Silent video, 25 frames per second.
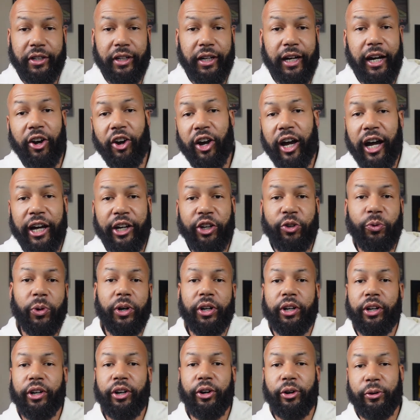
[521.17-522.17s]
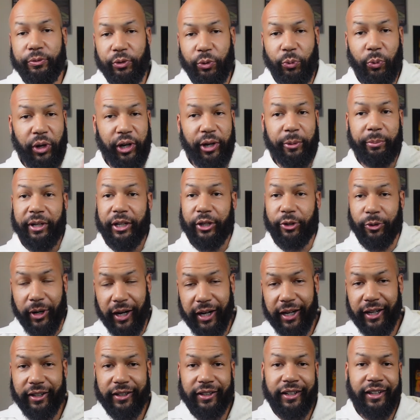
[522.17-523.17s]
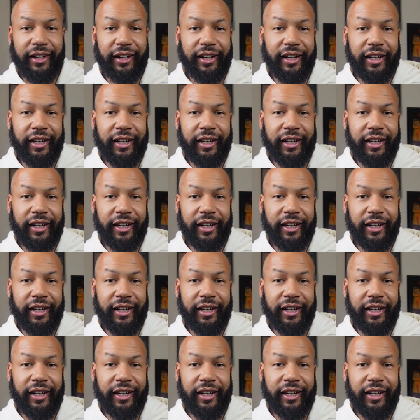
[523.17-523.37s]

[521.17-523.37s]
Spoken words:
on how high you want to go. If you want to be great,